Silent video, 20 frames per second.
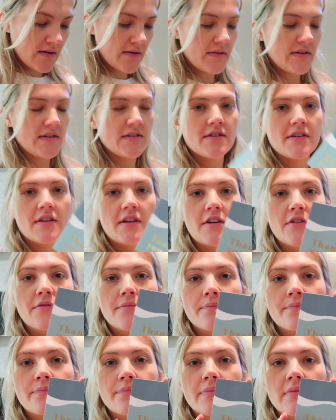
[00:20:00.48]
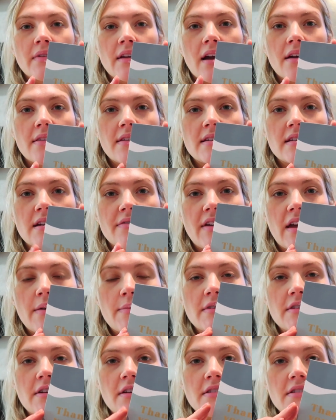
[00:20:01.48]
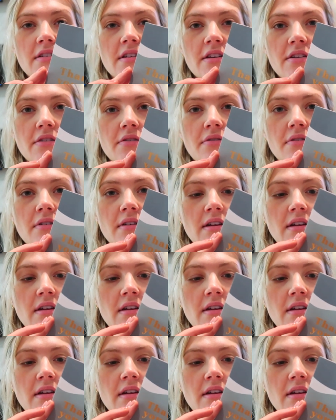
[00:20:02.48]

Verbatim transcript: Oh, these are cute. Got these off Amazon too.